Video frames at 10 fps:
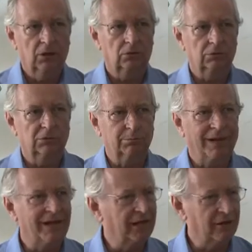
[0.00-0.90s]
causes
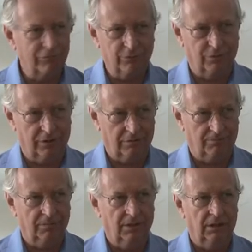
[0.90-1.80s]
pain everywhere,
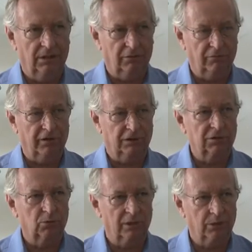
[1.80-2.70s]
and it
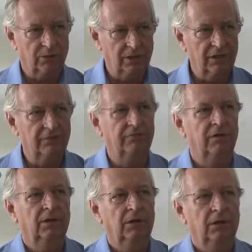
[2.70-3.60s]
affects the way we live.
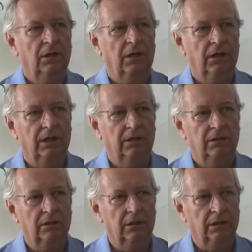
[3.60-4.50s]
And